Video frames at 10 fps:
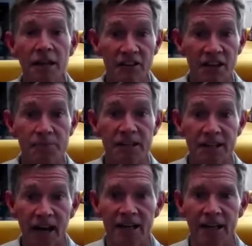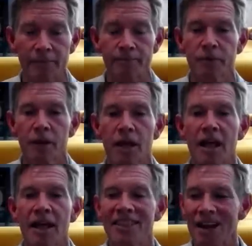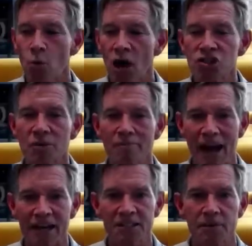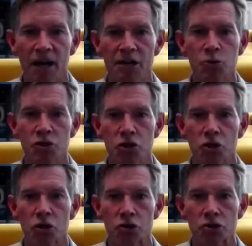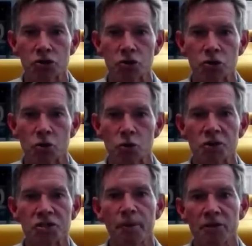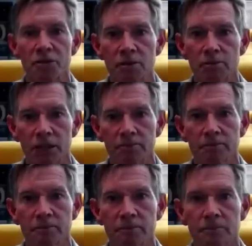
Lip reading: investment guideline. They want to maximize returns responsibly.